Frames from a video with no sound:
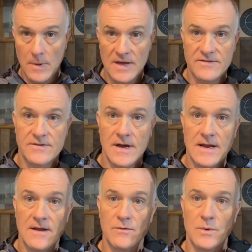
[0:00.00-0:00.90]
as tight
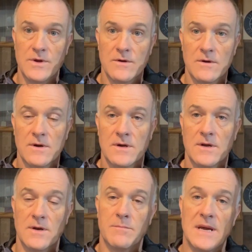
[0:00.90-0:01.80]
as when you're on
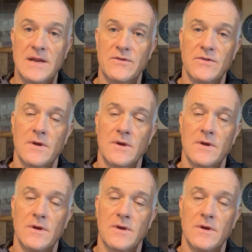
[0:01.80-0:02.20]
the bench.